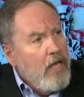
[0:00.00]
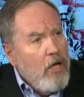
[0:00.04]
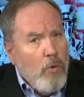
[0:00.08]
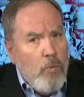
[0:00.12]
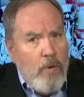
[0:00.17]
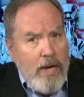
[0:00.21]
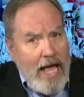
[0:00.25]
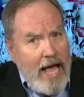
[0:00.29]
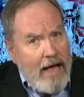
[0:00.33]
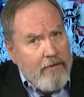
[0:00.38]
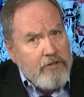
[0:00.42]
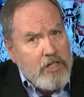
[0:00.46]

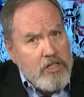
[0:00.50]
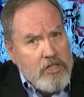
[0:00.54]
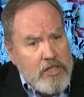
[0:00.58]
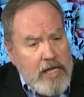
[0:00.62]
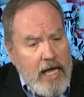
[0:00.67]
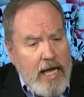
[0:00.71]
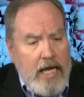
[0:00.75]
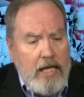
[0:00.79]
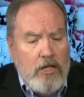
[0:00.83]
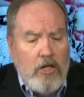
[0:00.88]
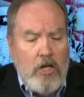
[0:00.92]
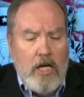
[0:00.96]
We have to
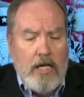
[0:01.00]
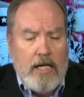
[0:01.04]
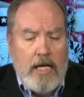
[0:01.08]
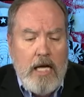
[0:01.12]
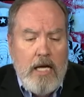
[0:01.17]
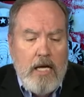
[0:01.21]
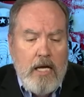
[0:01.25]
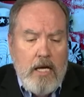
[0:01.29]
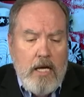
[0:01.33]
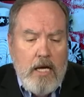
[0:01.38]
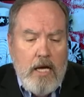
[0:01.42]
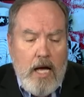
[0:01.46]
say, look,
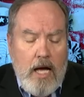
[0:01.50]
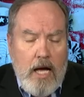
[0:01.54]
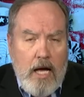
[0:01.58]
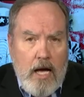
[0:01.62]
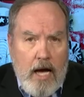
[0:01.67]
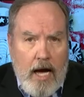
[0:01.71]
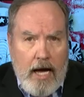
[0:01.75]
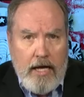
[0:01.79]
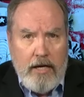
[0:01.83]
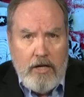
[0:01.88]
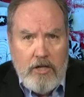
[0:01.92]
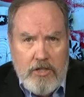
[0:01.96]

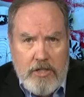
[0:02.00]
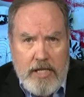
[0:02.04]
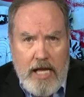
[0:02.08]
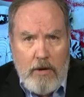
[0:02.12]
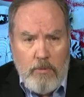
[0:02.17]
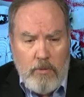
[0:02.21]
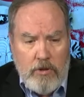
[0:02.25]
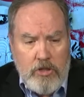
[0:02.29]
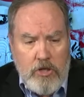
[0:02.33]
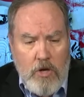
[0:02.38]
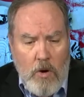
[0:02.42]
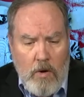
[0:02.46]
I understand
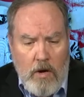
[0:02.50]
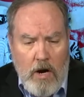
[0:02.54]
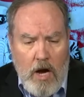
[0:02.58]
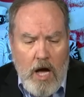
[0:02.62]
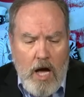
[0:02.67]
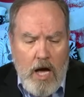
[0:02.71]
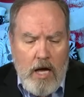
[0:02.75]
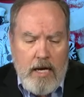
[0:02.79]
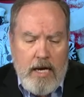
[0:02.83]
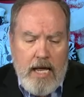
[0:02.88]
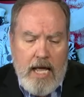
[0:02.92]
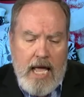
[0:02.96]
what's going
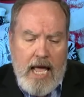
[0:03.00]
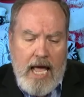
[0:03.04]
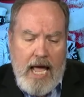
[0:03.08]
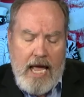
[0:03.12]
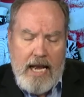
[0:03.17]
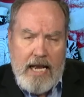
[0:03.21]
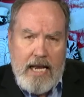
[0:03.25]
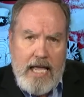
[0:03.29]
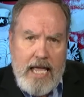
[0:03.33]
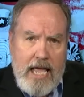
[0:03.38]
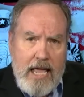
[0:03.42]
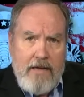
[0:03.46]
on,
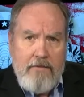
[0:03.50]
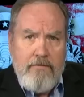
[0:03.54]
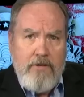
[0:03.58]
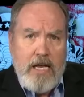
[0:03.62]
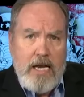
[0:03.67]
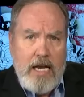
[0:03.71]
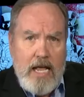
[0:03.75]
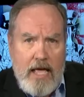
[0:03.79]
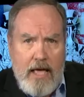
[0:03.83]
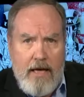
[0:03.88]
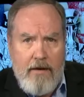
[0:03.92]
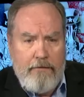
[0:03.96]
and
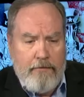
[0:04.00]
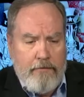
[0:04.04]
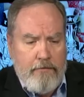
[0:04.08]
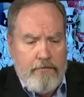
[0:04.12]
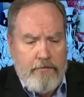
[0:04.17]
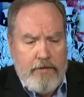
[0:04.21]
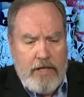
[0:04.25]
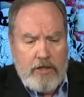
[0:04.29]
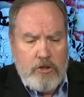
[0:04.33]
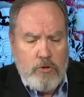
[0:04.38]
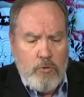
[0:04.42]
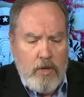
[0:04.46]
even if
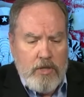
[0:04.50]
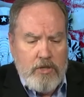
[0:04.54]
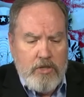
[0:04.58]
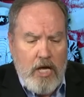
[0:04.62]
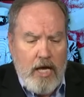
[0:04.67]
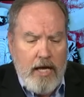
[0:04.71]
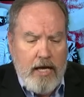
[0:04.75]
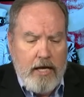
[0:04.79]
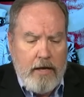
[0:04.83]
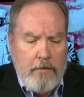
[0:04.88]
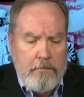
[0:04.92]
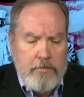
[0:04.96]
this was
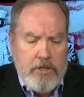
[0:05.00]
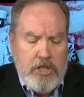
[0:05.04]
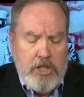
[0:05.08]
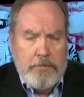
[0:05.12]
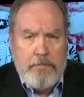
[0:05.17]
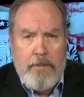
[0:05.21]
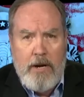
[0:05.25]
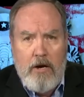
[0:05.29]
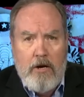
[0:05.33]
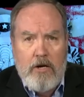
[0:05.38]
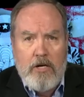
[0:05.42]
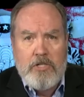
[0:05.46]
a
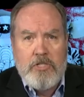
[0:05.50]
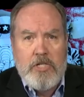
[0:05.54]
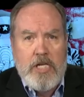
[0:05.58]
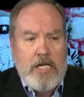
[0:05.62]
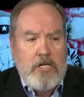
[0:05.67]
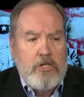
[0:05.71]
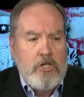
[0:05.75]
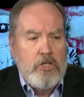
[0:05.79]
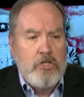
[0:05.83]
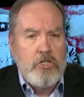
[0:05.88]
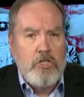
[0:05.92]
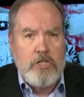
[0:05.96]
conspiracy
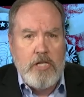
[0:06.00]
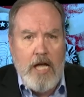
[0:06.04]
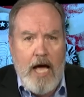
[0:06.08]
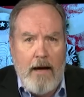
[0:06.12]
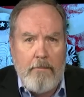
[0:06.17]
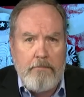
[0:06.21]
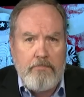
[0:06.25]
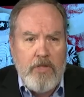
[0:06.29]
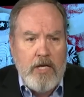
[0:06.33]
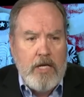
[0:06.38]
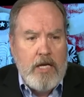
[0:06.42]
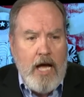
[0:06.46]
to
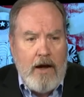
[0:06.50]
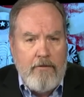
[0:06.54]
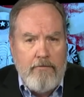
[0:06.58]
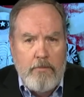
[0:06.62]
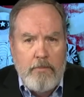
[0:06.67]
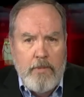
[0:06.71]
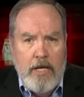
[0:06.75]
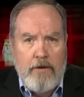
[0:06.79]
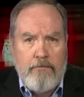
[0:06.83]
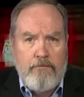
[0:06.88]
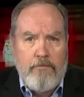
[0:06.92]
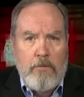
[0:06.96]
stop the
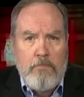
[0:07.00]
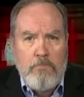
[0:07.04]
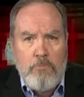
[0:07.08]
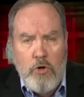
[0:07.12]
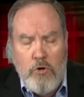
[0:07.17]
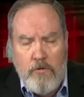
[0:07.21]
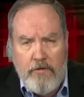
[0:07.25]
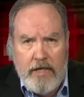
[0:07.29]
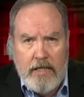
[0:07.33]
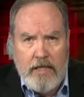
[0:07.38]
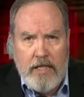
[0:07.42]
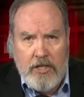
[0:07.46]
government from
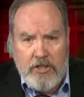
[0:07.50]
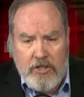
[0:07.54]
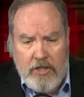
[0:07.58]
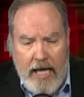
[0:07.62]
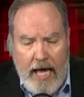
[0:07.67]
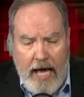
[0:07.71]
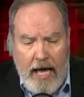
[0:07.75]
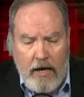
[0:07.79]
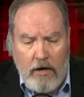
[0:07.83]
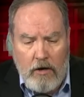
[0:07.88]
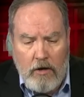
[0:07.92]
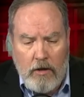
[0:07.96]
moving this
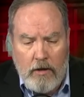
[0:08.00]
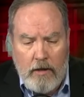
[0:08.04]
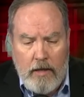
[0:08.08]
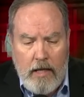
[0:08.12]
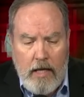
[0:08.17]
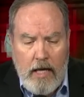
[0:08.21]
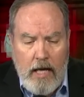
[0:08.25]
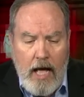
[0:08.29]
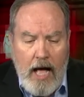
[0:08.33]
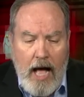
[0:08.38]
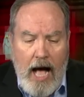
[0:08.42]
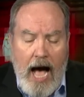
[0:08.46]
cattle,
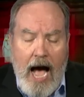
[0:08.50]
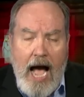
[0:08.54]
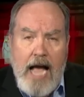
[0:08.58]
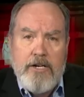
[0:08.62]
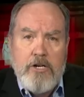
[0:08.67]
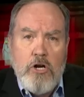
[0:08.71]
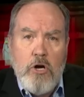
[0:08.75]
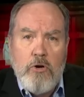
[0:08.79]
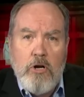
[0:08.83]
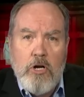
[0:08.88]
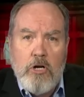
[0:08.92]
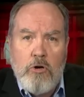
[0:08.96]
I
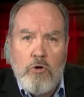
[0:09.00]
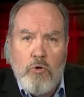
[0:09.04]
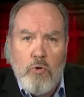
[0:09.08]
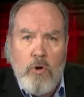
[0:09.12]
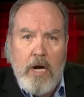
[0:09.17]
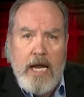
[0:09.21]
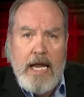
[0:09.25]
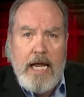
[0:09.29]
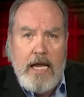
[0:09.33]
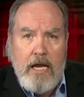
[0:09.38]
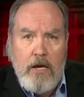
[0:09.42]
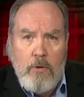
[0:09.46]
don't
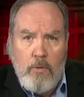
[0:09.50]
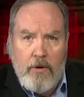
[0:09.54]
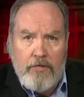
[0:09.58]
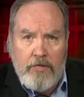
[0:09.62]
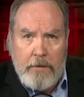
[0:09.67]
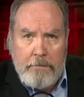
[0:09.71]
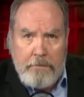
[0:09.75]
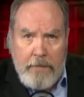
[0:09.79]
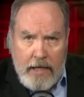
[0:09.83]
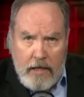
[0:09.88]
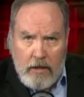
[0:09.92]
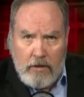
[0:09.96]
agree with the
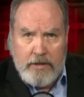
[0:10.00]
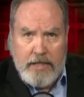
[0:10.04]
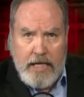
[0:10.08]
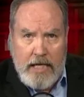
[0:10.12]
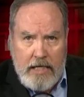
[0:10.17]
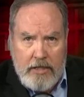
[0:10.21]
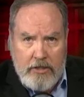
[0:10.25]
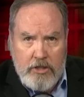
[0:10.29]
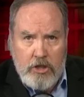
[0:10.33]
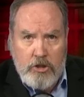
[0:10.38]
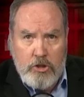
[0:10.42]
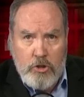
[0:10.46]

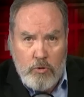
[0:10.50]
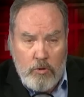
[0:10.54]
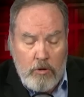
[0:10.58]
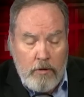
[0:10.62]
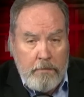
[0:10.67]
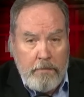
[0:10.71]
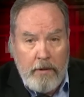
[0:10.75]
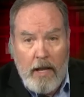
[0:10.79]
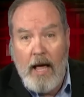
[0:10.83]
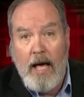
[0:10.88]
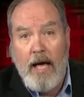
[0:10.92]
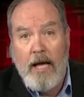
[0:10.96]
penalties that you are
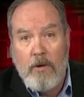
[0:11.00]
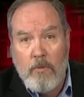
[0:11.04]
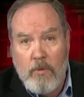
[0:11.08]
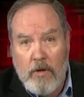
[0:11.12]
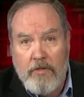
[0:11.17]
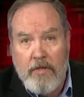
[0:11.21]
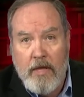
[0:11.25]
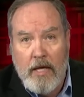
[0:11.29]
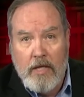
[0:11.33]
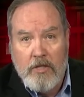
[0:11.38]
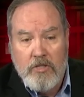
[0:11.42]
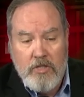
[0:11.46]
applying with
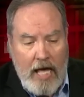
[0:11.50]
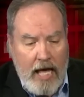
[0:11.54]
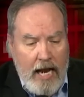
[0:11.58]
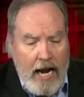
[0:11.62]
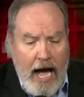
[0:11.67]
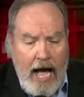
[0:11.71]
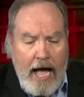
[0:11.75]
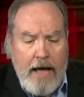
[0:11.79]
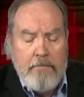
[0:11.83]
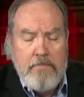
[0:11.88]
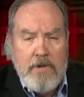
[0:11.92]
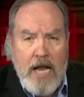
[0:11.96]
this, and
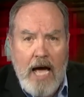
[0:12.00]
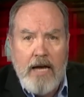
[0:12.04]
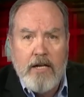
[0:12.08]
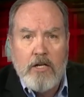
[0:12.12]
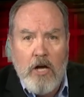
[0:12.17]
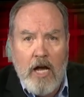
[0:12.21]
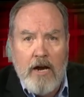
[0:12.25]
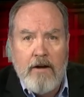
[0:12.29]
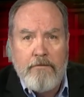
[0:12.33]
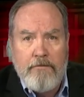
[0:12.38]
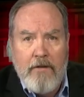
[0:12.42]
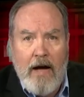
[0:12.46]
I am not
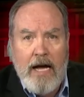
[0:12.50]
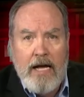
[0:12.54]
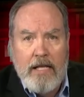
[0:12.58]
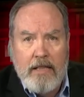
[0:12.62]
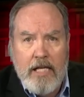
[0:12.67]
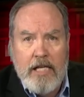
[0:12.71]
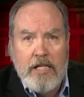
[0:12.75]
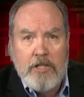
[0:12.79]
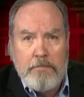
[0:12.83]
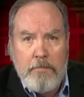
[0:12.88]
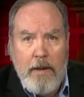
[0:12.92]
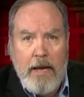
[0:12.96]
going to find
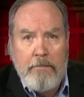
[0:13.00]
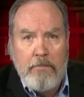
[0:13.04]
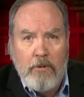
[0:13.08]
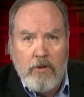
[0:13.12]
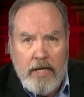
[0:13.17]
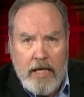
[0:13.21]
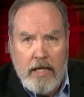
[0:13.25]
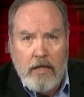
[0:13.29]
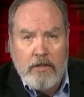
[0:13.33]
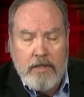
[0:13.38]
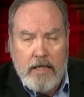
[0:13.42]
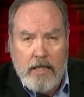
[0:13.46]
these people
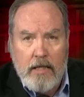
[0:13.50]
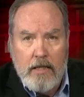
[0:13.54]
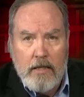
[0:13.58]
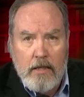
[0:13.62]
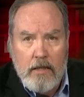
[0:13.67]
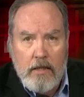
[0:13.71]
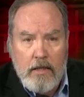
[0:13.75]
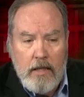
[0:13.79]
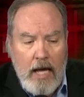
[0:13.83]
guilty.